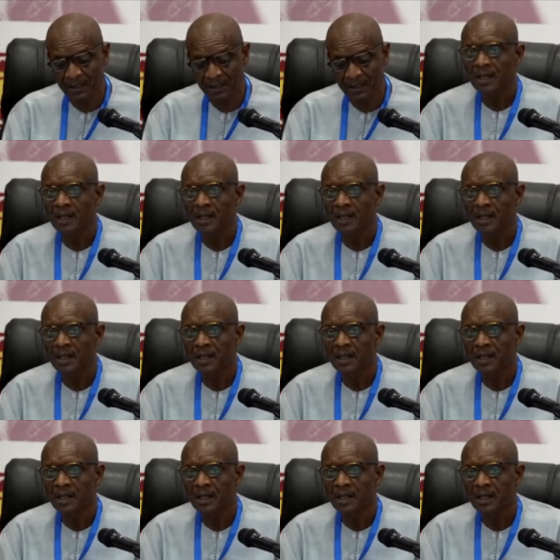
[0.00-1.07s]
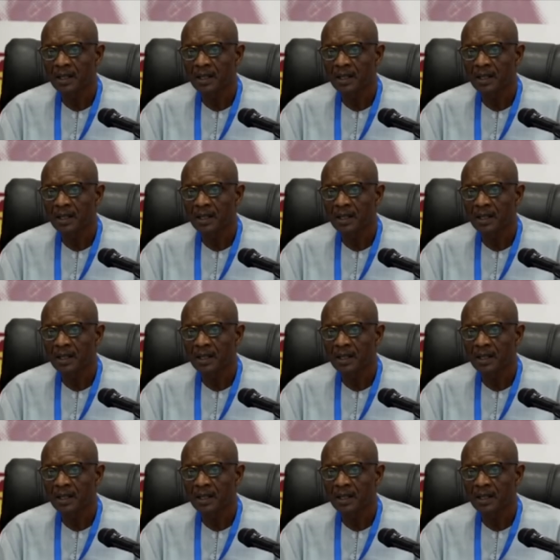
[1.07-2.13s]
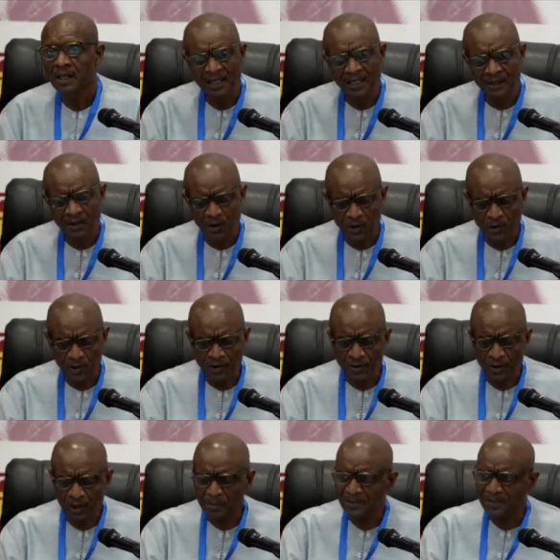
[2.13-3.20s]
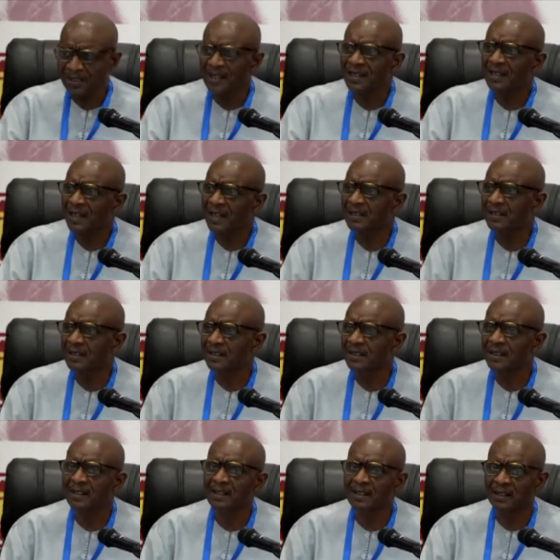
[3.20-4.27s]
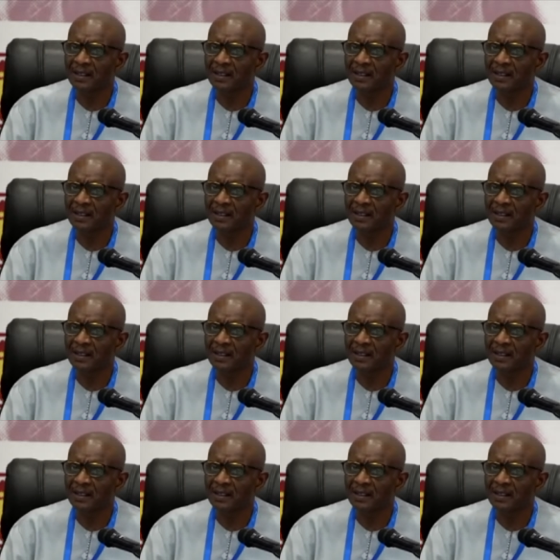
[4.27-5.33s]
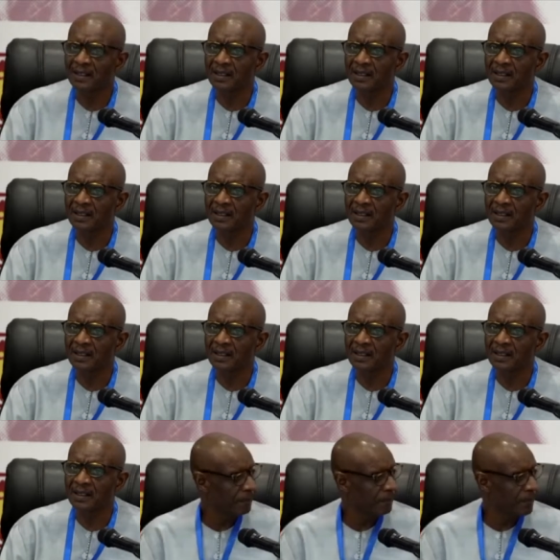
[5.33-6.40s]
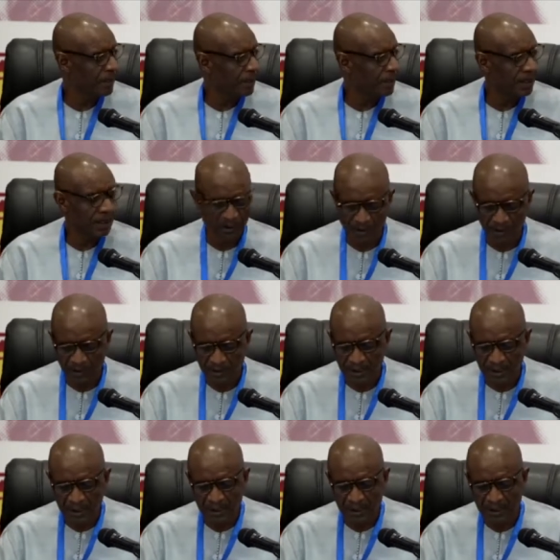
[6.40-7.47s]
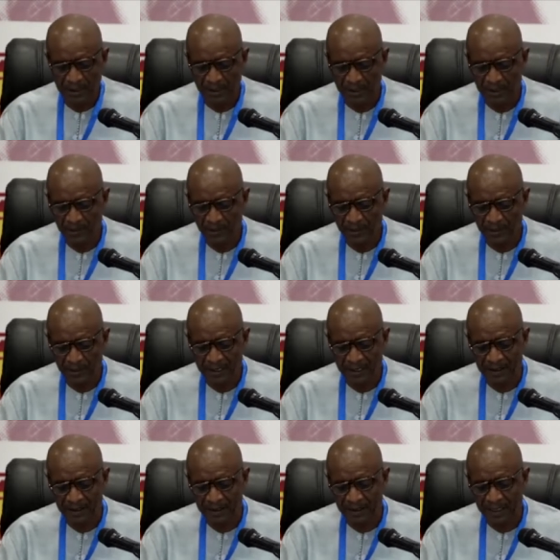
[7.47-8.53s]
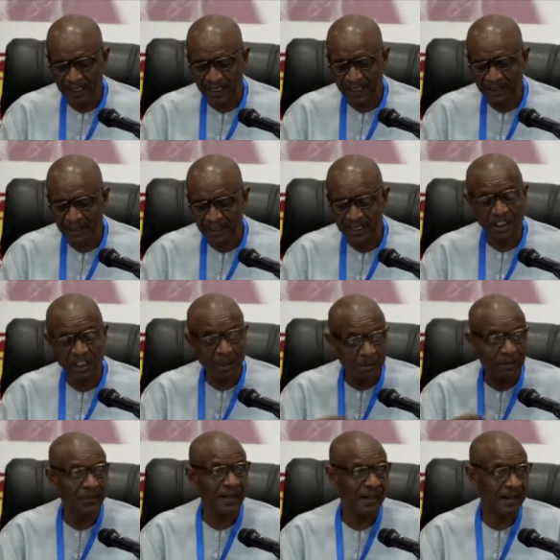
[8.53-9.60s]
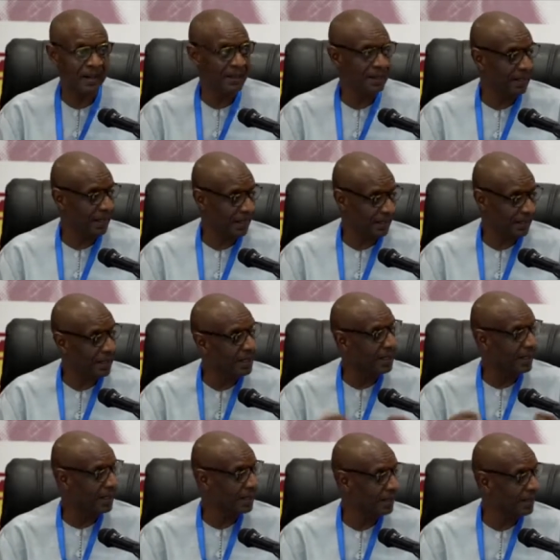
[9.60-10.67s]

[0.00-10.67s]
Now, um, the Europe sanitized its history and its development process, you know, and uh, we know that it, they simplified their history and they sanitized it